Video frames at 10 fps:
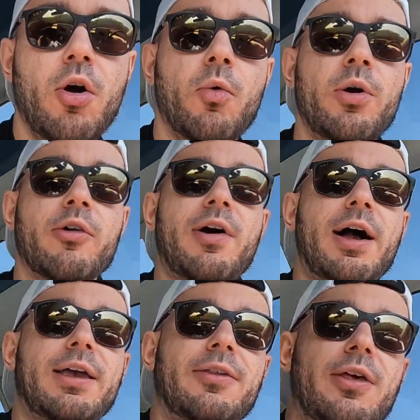We are
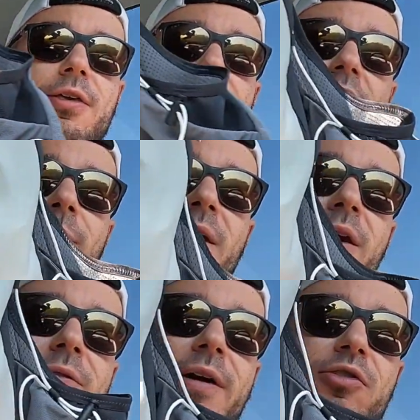rocking the Salomon
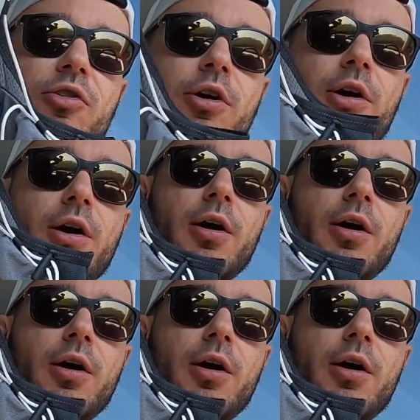Advanced